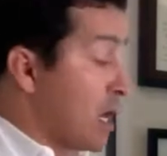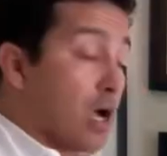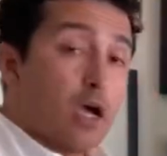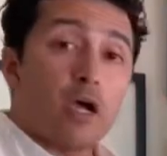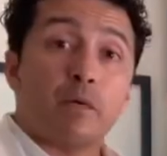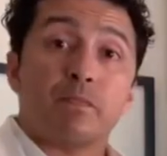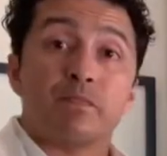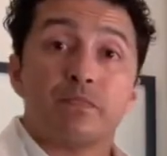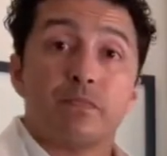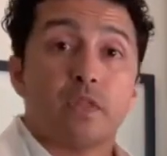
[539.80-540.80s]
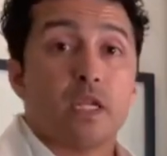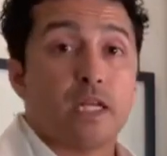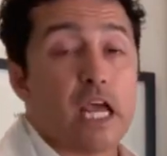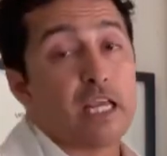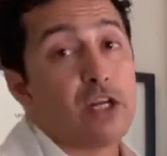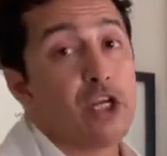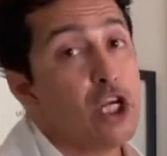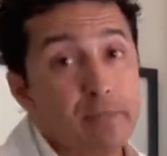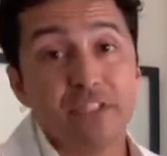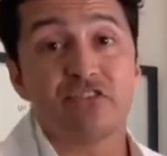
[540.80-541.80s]
Um, now, in
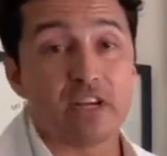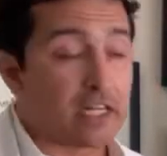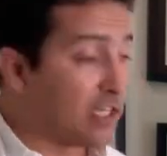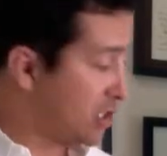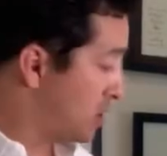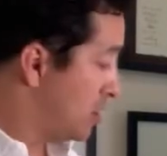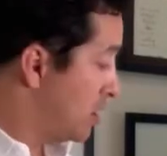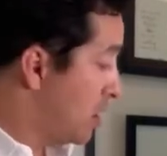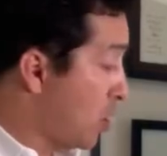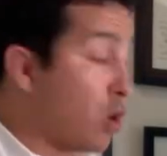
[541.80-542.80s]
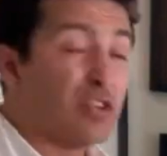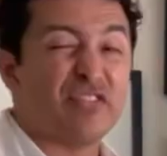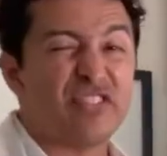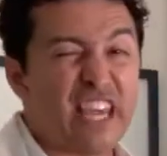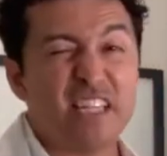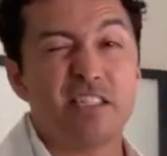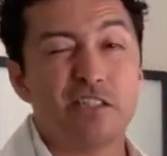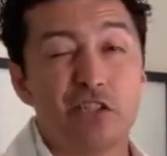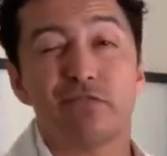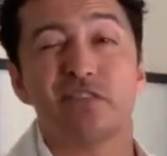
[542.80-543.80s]
human studies, on
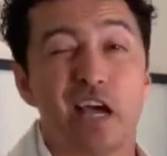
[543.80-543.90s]
tens of